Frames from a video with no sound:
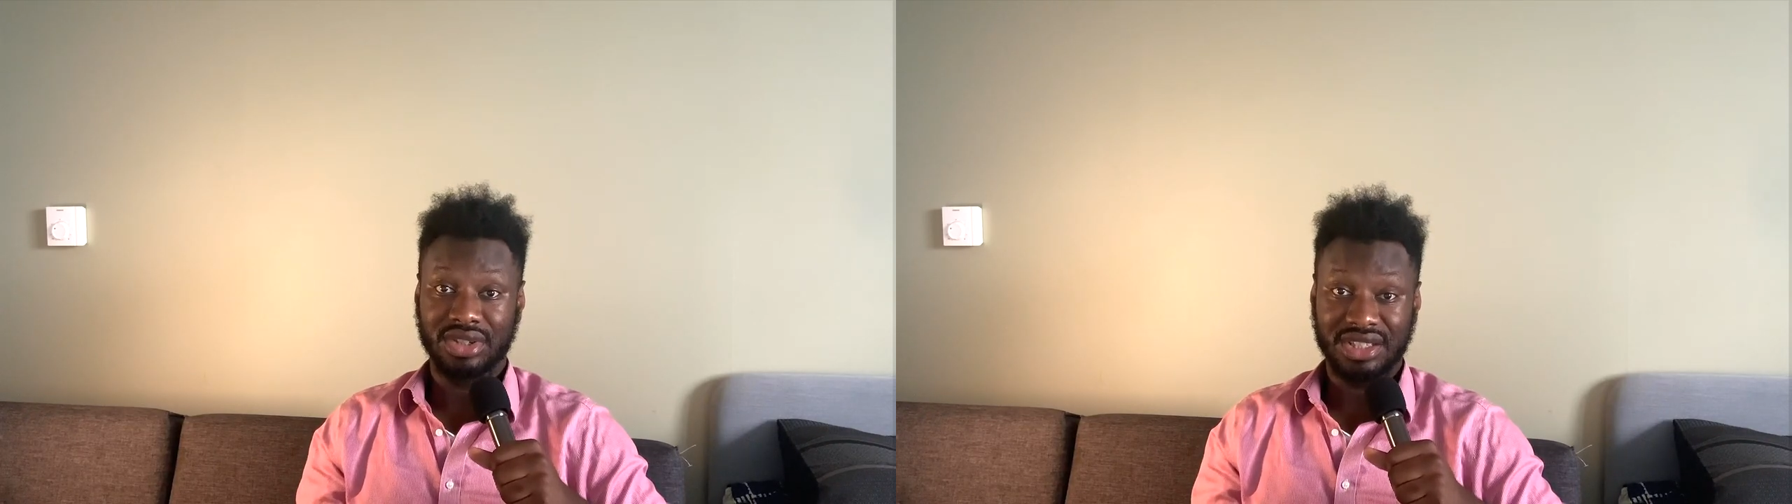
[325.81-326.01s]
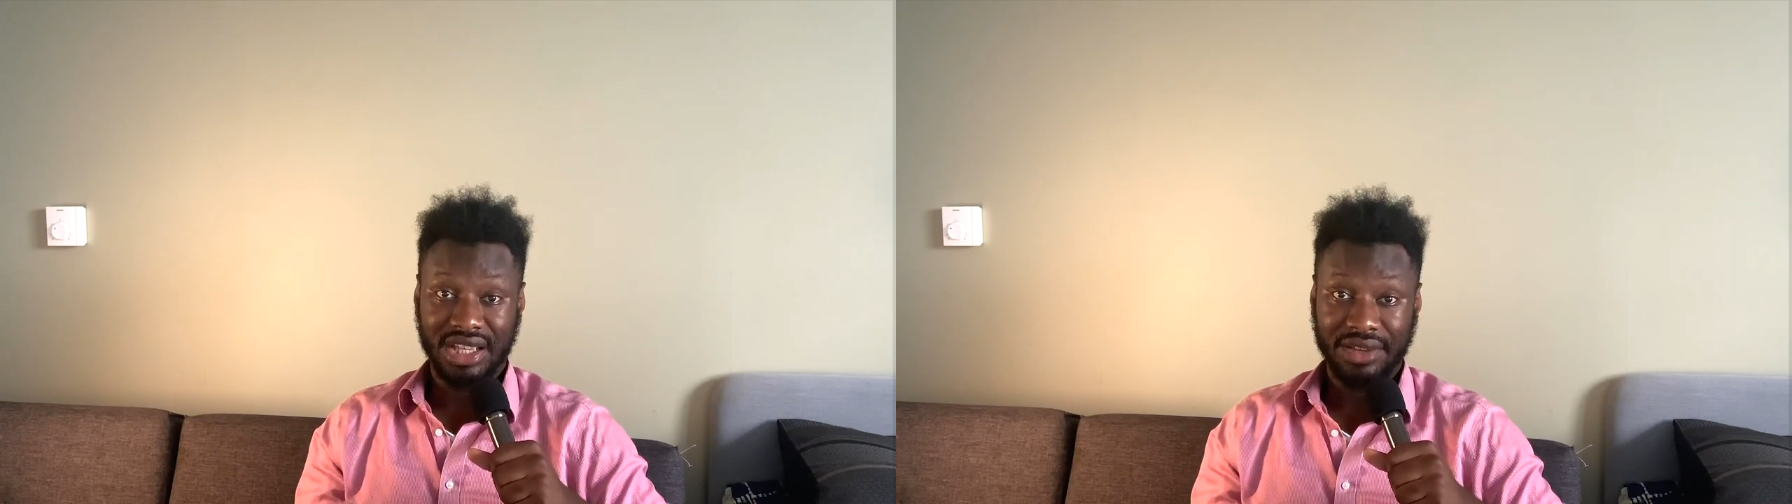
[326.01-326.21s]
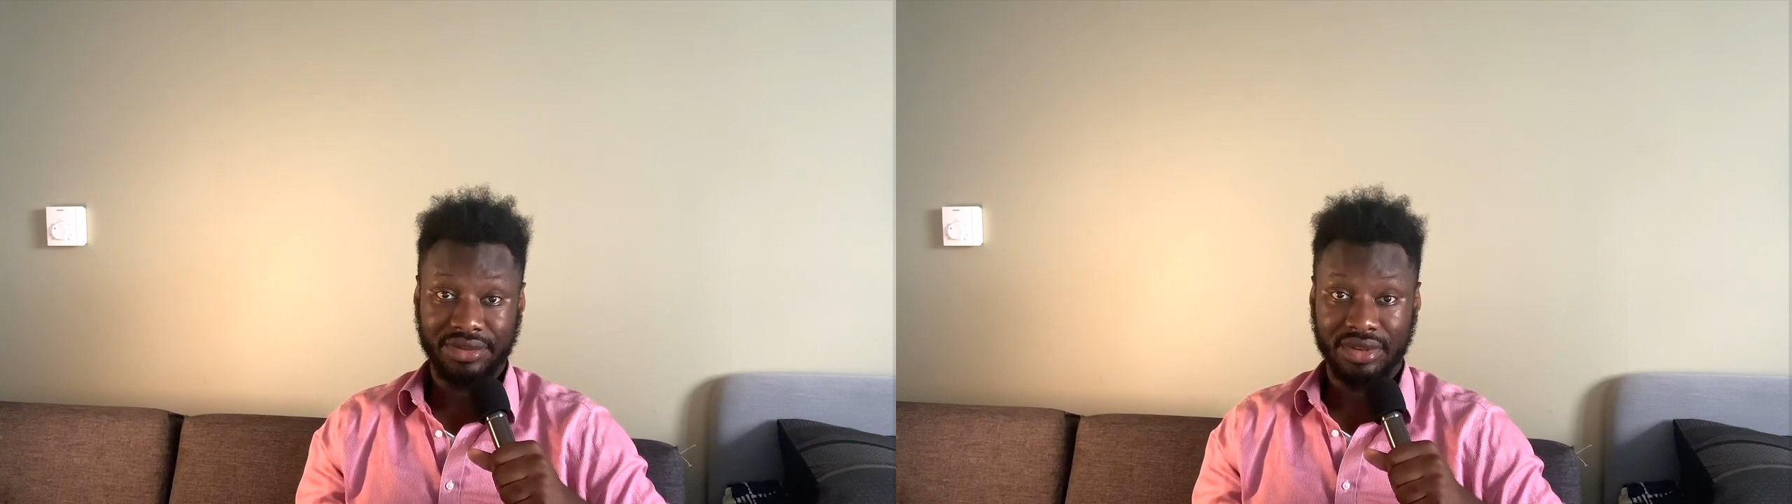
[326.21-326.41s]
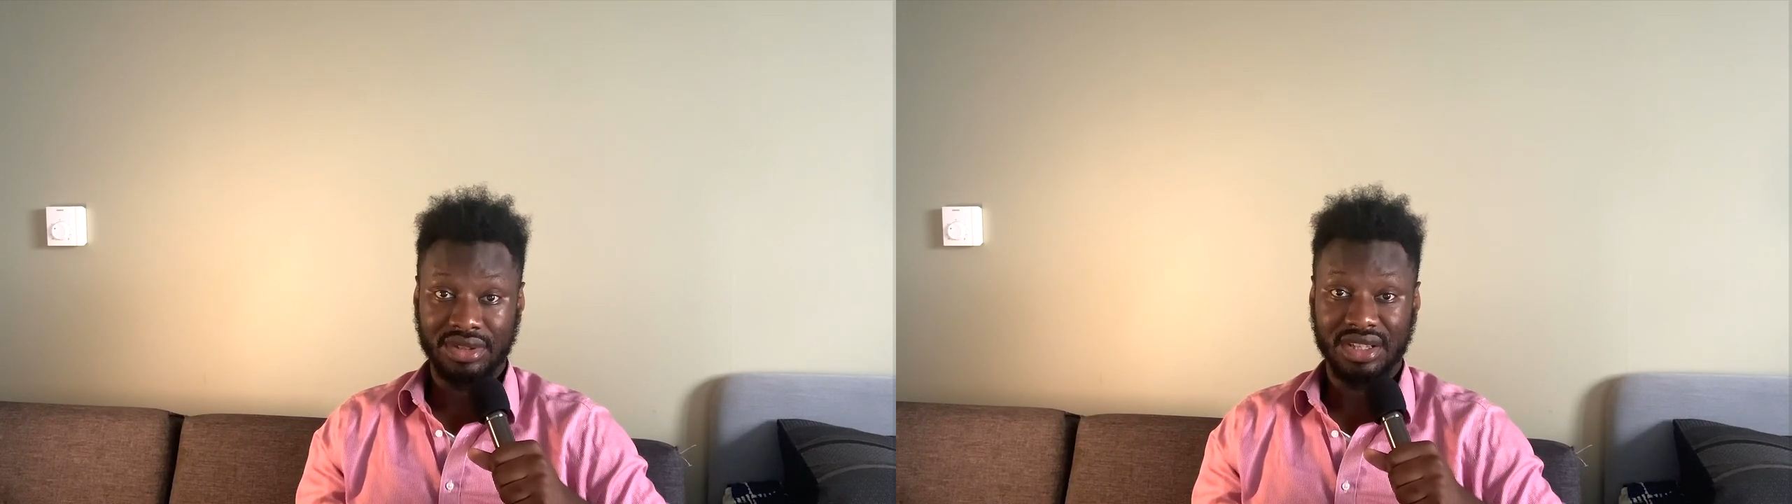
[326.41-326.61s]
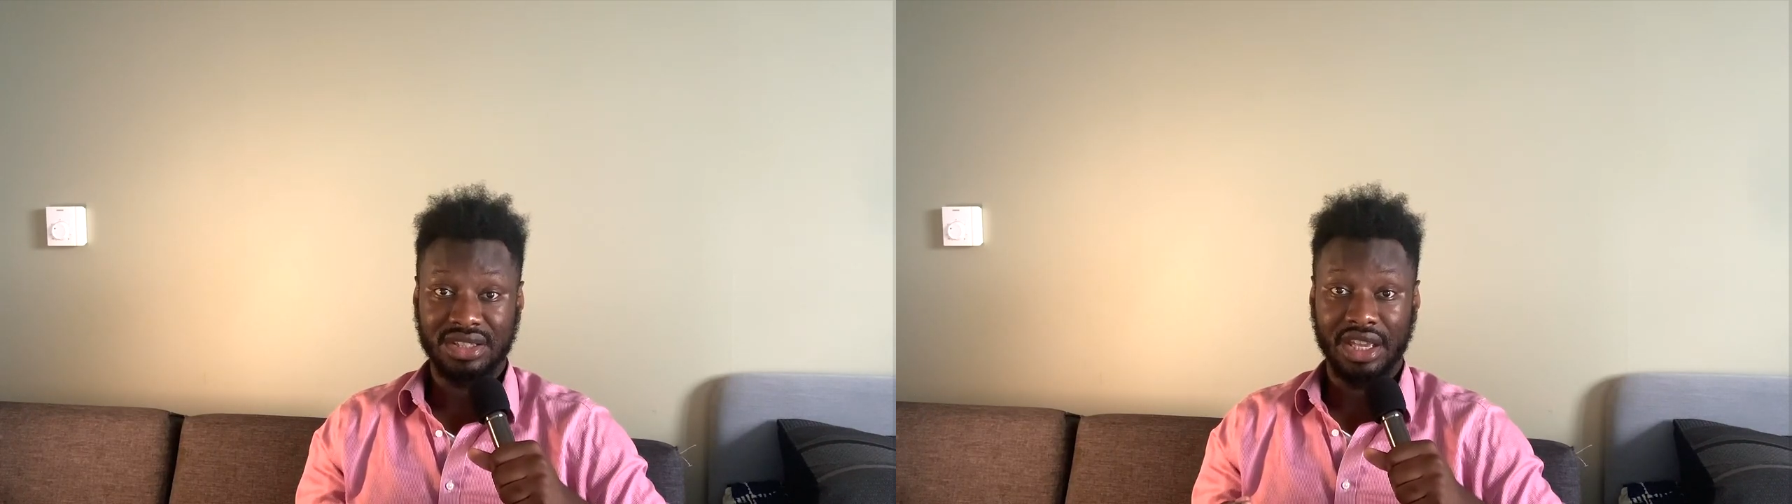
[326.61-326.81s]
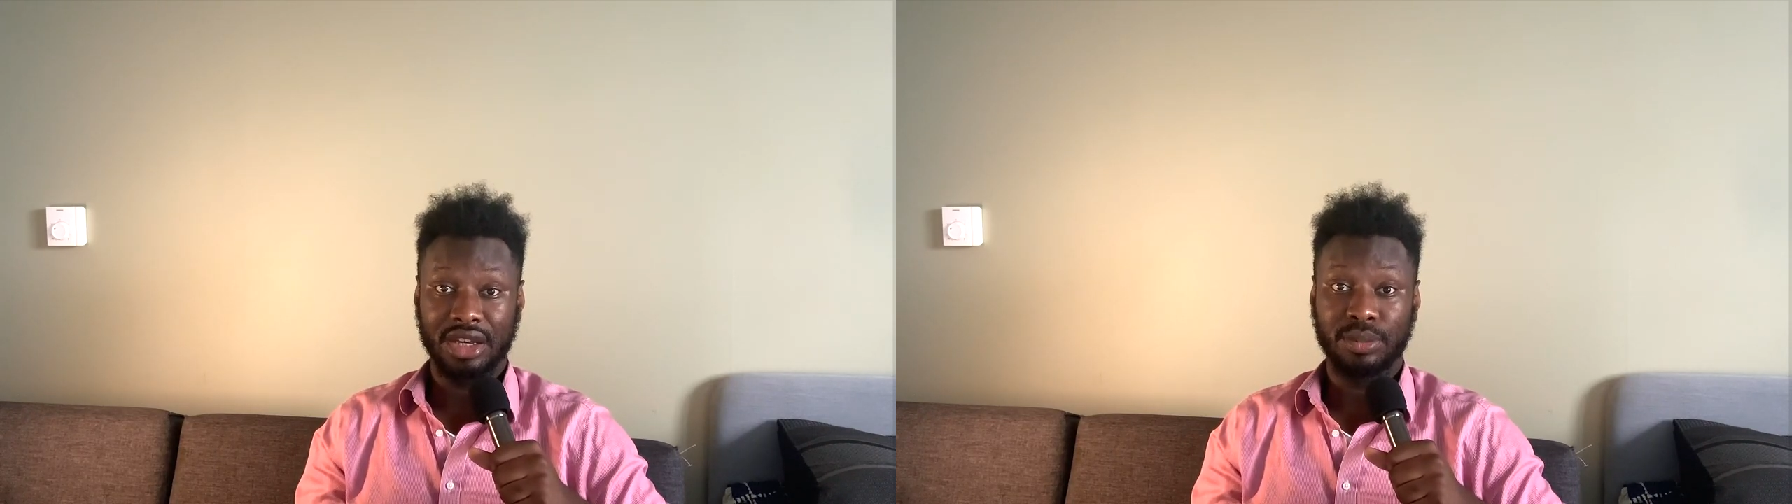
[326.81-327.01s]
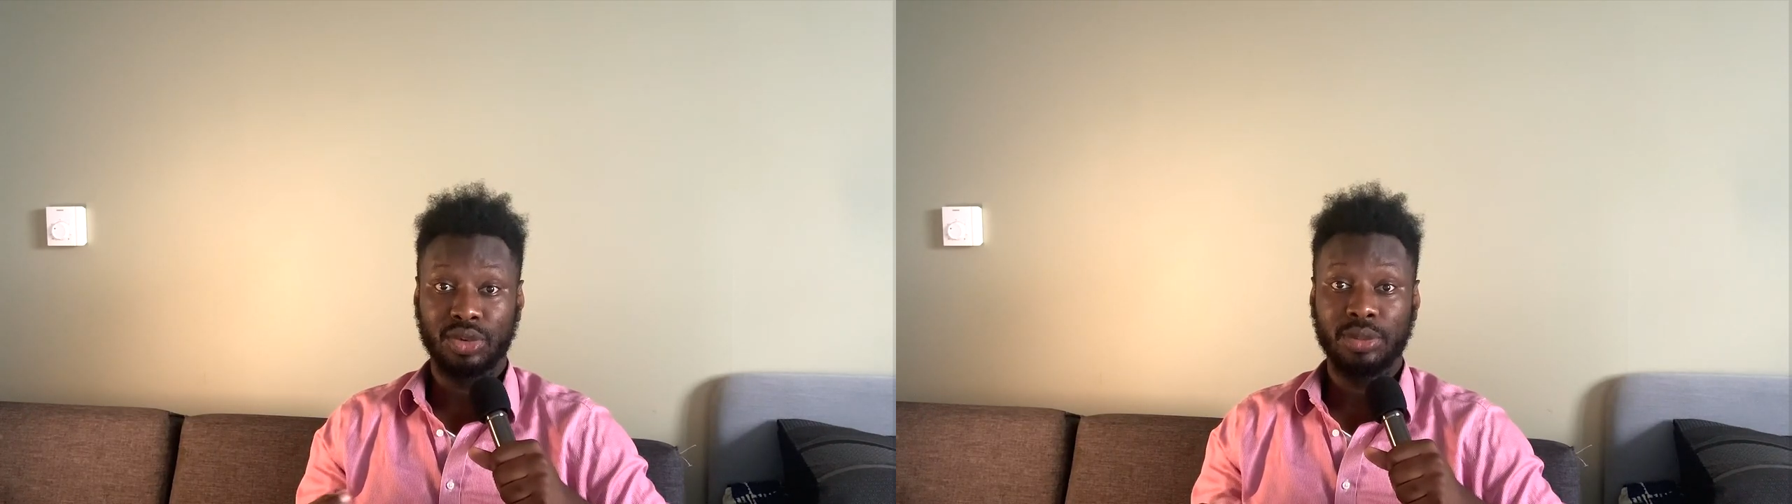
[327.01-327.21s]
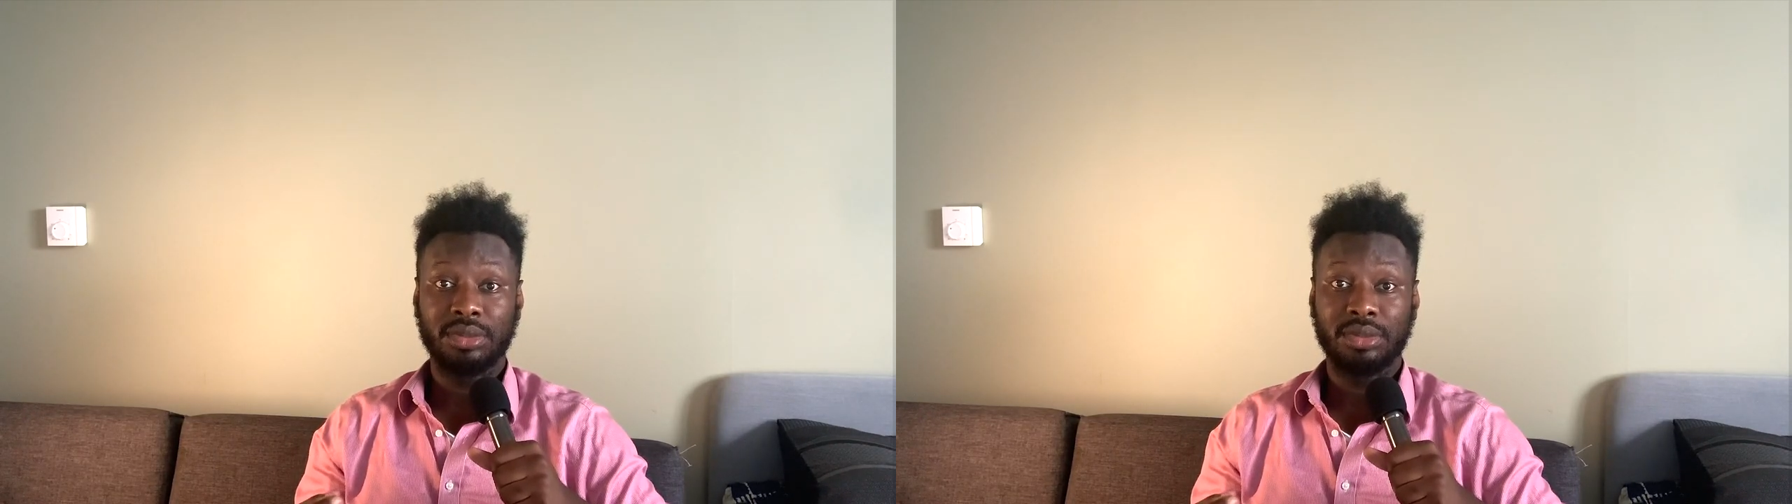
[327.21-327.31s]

savings is gaining more